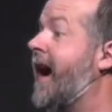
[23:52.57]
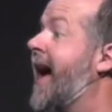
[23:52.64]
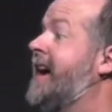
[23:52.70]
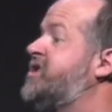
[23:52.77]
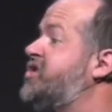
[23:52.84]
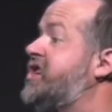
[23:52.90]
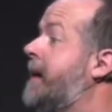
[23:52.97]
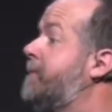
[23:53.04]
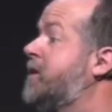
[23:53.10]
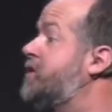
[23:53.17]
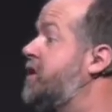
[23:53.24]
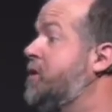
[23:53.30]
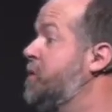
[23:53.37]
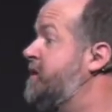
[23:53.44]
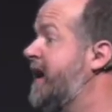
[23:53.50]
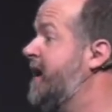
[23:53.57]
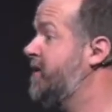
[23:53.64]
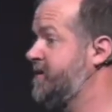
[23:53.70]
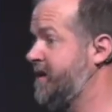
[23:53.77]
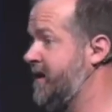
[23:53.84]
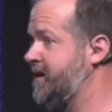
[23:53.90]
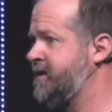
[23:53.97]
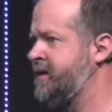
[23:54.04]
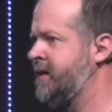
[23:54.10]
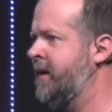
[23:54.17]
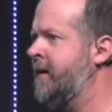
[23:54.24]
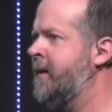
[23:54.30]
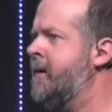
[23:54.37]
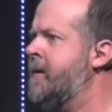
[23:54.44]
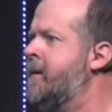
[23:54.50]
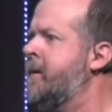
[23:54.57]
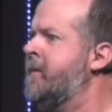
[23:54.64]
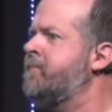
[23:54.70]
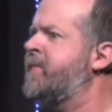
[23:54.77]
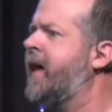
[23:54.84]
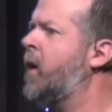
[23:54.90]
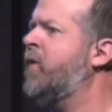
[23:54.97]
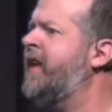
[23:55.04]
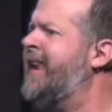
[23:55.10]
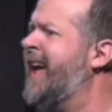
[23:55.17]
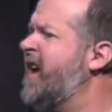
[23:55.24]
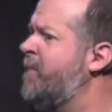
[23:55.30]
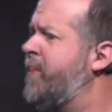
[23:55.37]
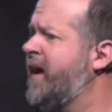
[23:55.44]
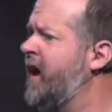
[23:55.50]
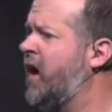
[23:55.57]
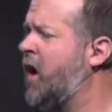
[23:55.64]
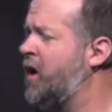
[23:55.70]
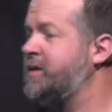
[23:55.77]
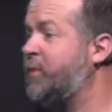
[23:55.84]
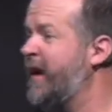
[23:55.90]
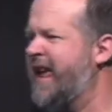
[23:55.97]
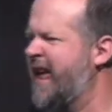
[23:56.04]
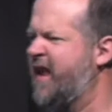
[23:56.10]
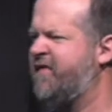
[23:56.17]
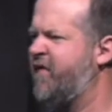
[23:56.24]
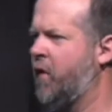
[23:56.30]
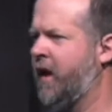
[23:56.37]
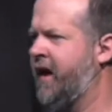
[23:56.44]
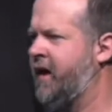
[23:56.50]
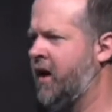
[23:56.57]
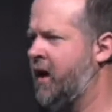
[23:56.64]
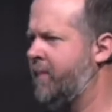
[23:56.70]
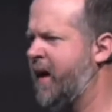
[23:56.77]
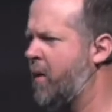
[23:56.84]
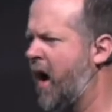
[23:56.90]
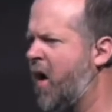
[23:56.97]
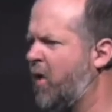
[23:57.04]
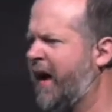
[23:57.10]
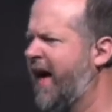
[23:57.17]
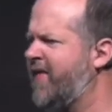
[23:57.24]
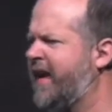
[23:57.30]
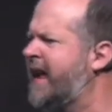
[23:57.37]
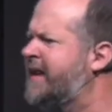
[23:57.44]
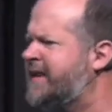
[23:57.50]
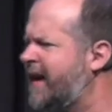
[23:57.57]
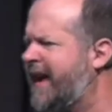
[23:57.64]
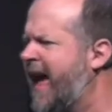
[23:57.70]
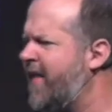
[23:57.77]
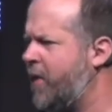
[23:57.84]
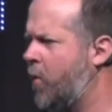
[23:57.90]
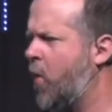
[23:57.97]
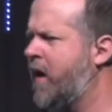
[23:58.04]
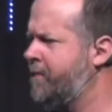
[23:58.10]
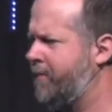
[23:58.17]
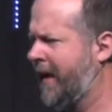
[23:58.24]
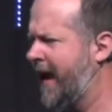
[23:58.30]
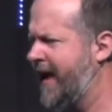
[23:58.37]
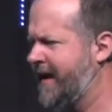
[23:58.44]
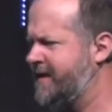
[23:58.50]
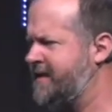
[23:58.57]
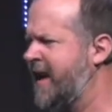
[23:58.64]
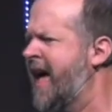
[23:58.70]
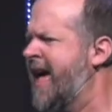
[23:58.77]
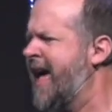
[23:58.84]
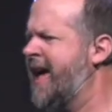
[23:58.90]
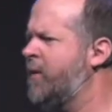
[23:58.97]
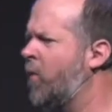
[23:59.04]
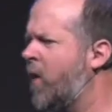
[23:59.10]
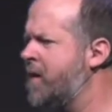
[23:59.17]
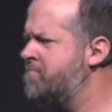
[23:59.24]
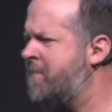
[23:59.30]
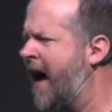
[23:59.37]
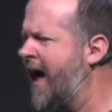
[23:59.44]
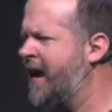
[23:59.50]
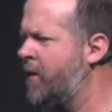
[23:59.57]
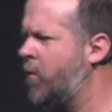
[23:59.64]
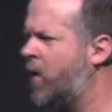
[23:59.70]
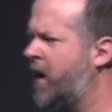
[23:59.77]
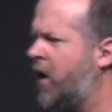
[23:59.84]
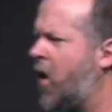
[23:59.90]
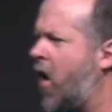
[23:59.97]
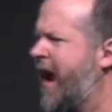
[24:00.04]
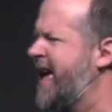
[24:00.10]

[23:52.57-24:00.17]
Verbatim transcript: Acts chapter 2 tells us that on the day of Pentecost, when he had fully come, they were all gathered in together one place, in one mind and one accord.